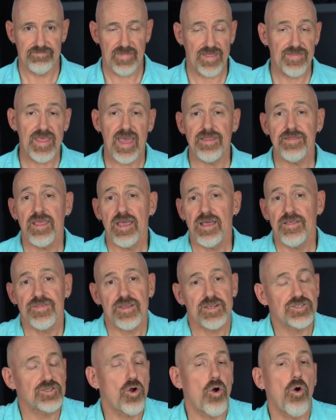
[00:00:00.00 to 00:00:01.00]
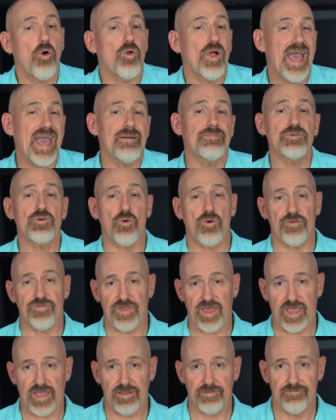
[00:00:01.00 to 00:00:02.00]
And then there's the whole mTOR
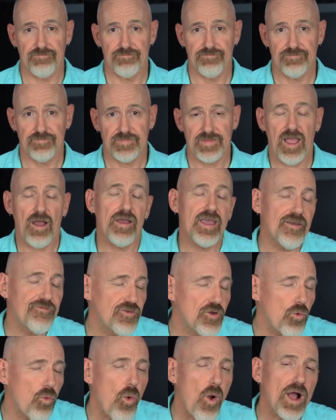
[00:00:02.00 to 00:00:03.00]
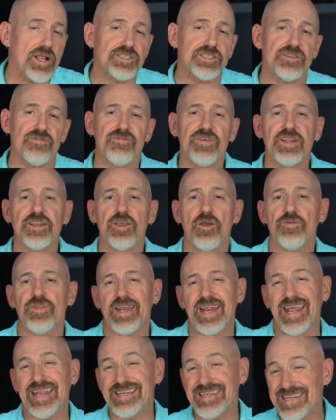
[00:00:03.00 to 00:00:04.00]
thing. Now, if you watch the video
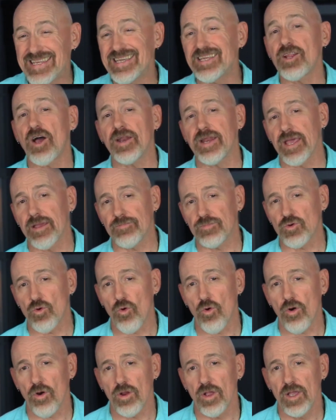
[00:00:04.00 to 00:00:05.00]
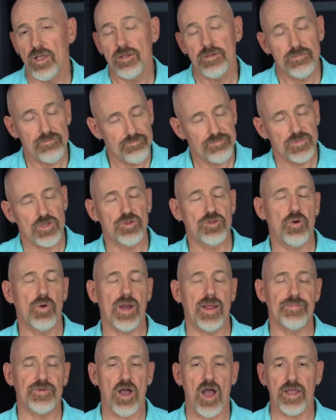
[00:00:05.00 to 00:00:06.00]
that I did on mTOR, you'll know
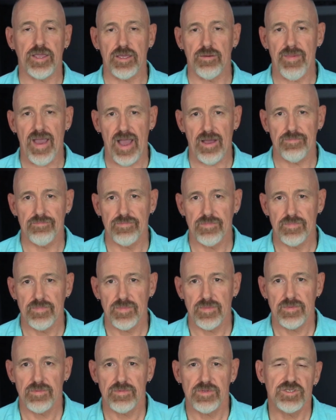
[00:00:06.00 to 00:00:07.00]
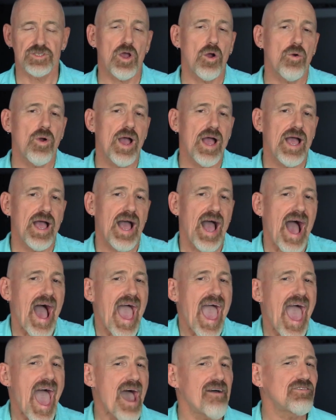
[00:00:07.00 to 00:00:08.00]
what I'm talking about. So
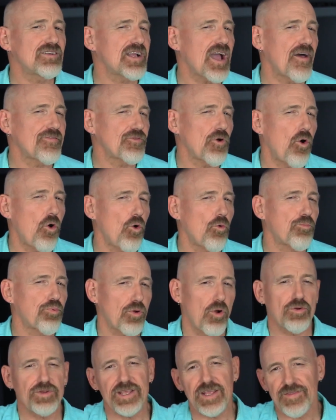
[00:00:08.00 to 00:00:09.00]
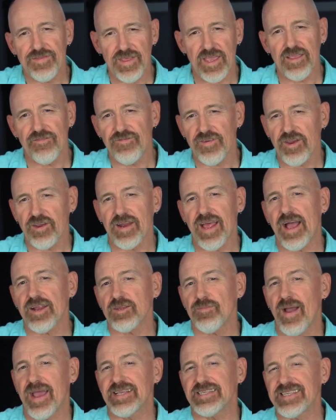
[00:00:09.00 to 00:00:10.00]
I haven't got the whole protein thing figured
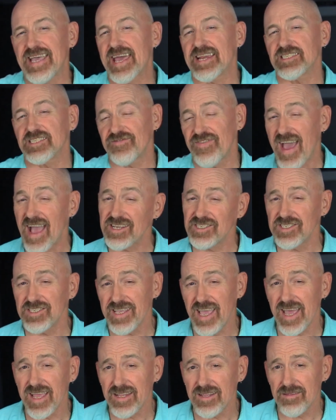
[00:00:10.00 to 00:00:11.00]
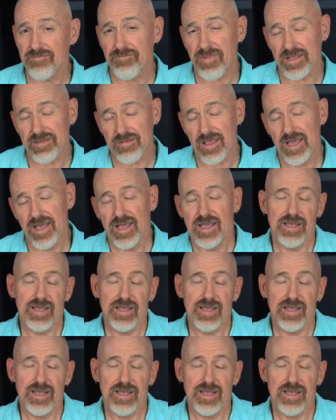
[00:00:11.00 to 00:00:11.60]
out to my satisfaction yet, but